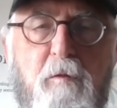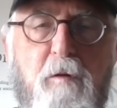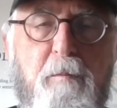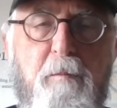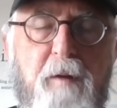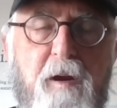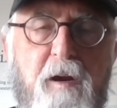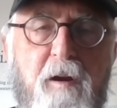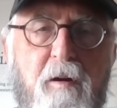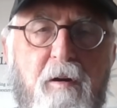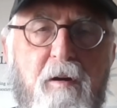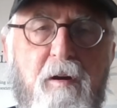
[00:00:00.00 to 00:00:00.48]
we'll
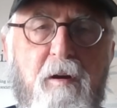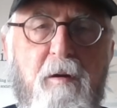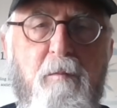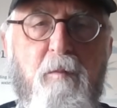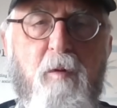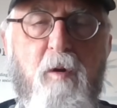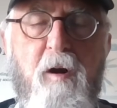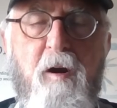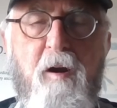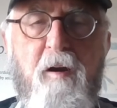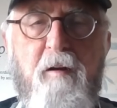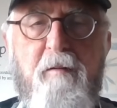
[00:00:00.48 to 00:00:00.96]
be here in the
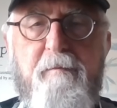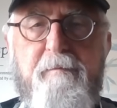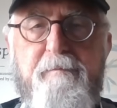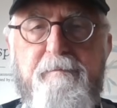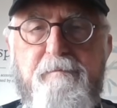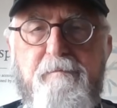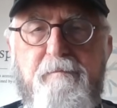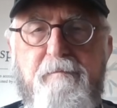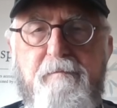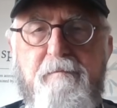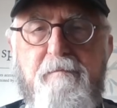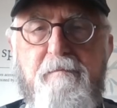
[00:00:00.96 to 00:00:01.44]
morning,"
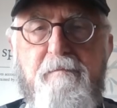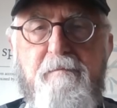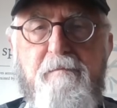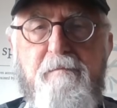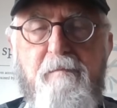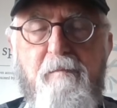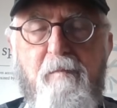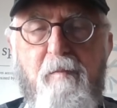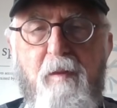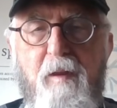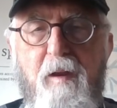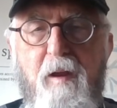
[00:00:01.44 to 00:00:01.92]

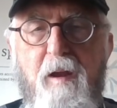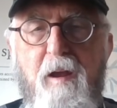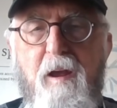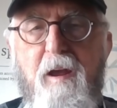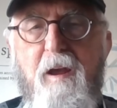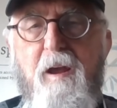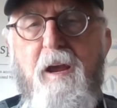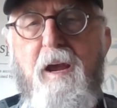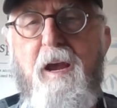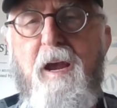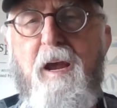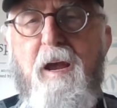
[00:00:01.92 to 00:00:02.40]

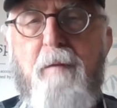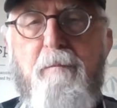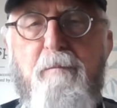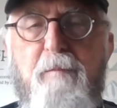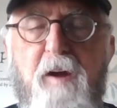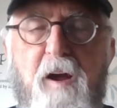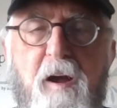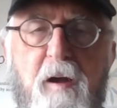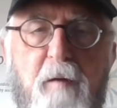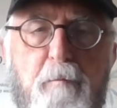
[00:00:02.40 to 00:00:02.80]
and